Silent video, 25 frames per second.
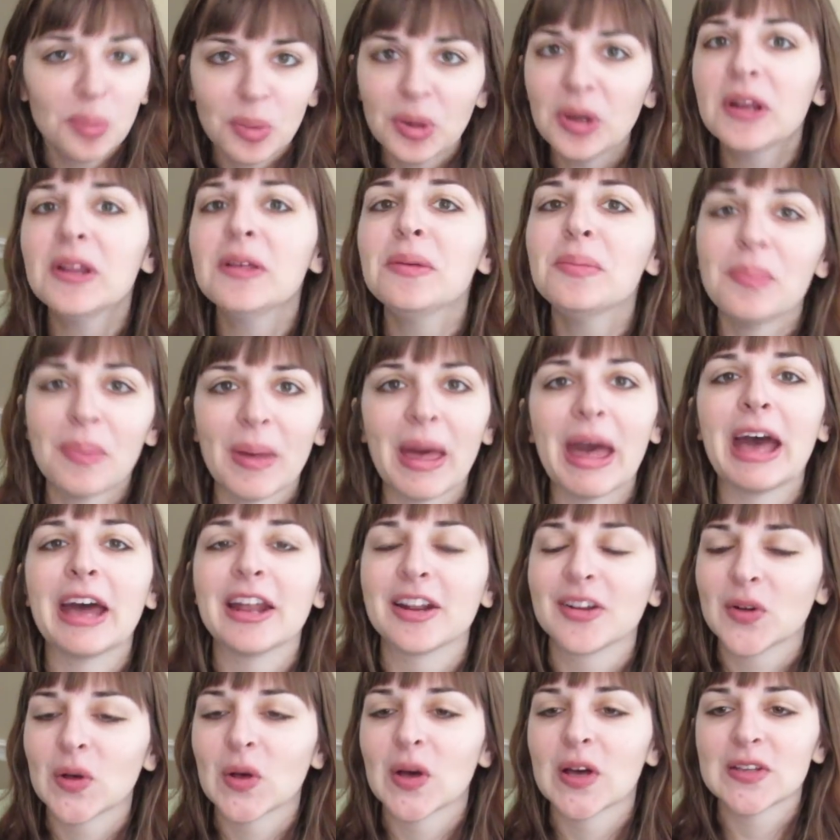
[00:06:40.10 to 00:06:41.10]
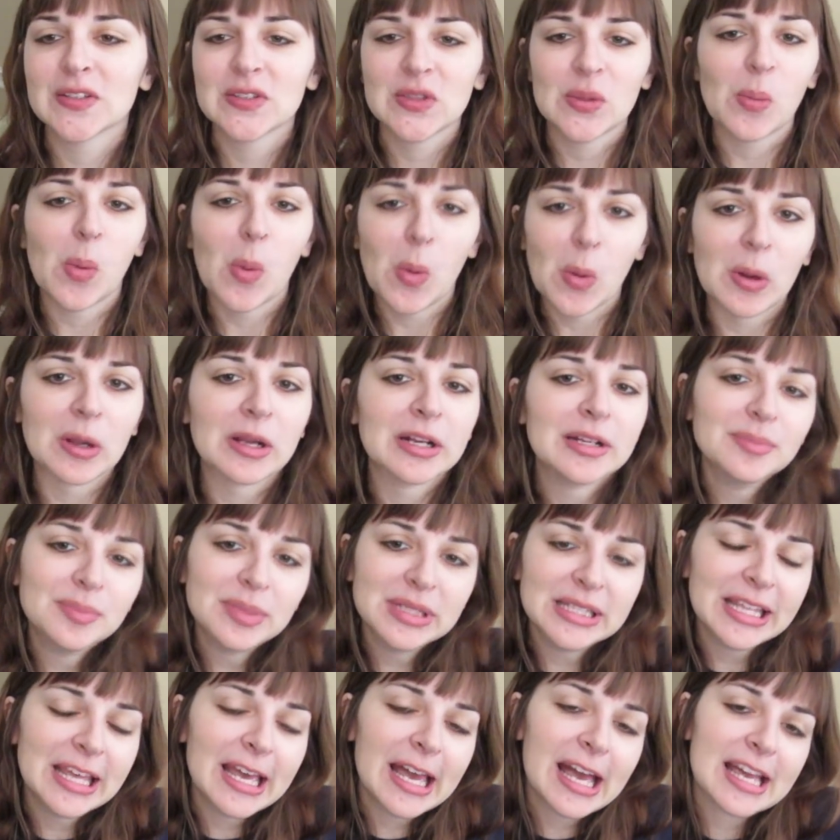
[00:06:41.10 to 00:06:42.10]
Pretty bad across the board,
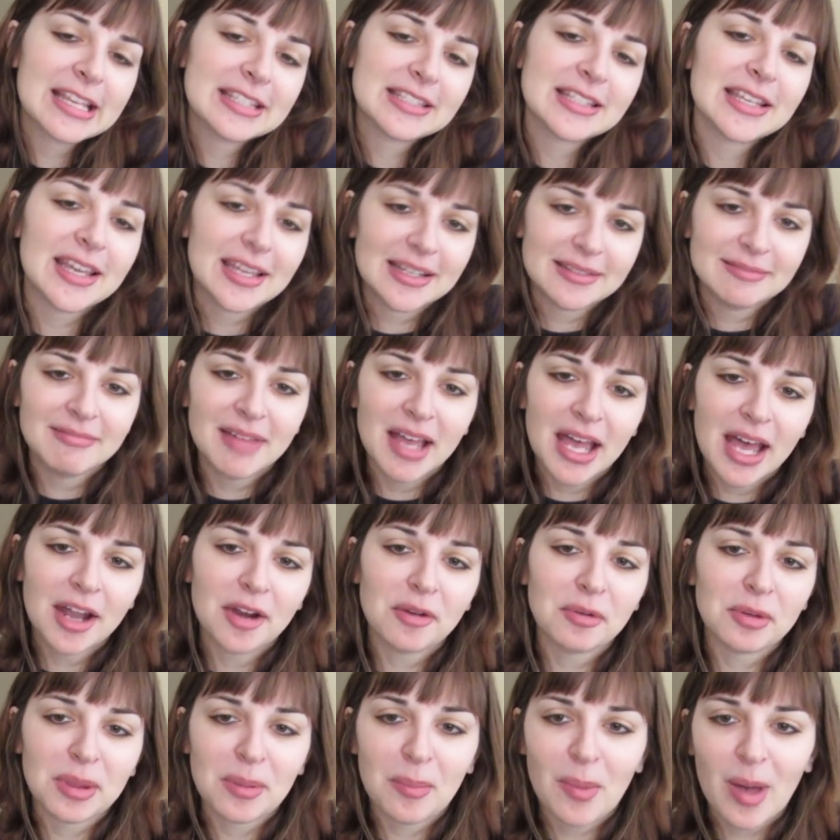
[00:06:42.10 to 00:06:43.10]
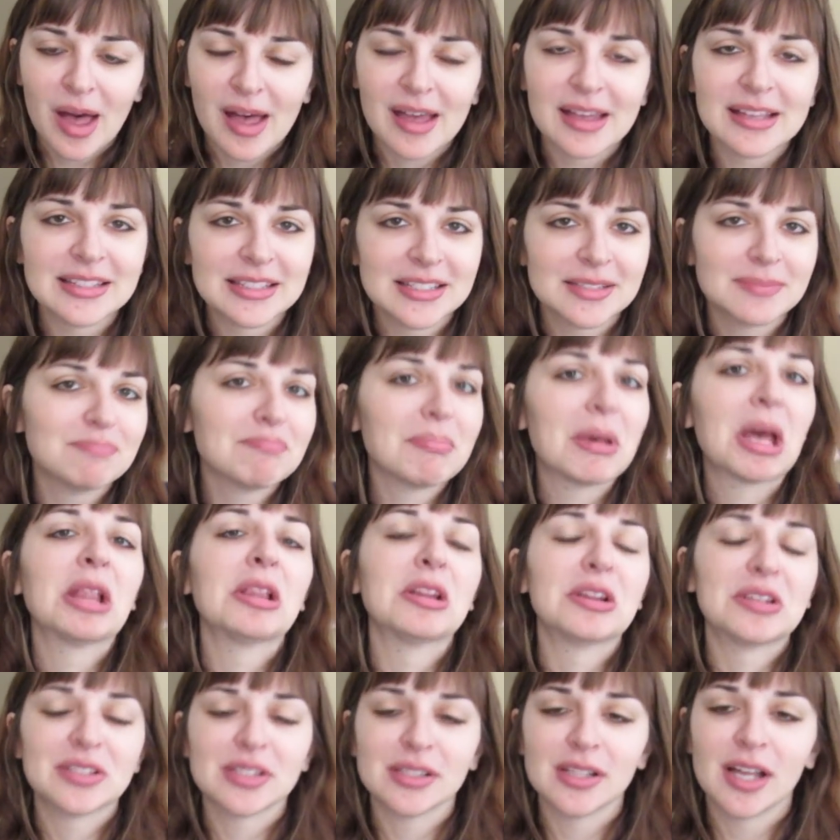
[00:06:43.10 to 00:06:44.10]
but like I said, I don't really mind. I
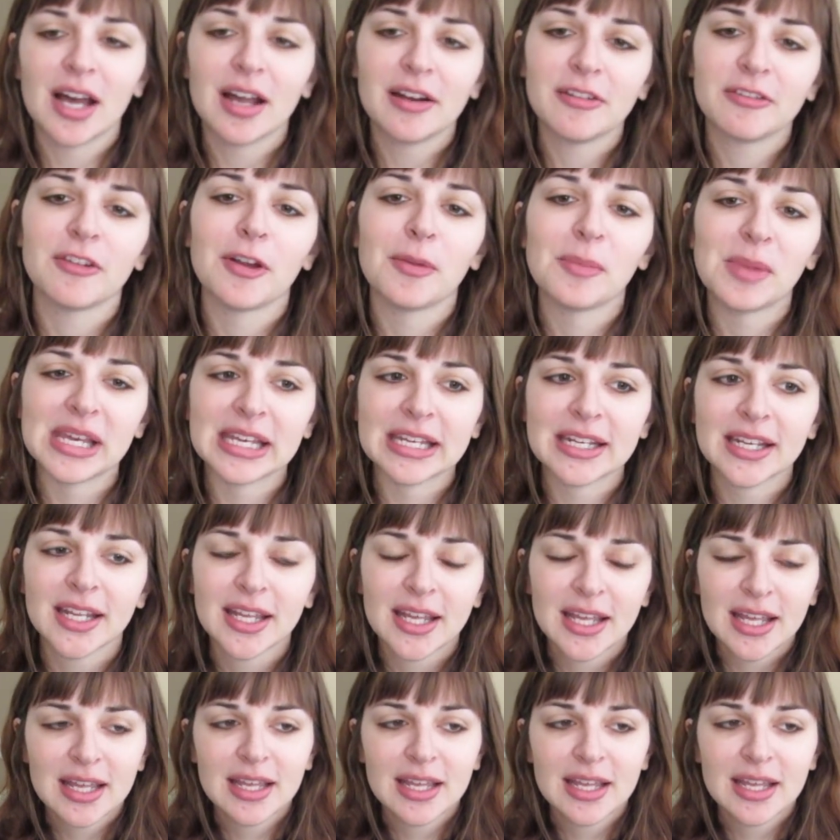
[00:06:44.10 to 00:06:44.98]
learned a lot from it.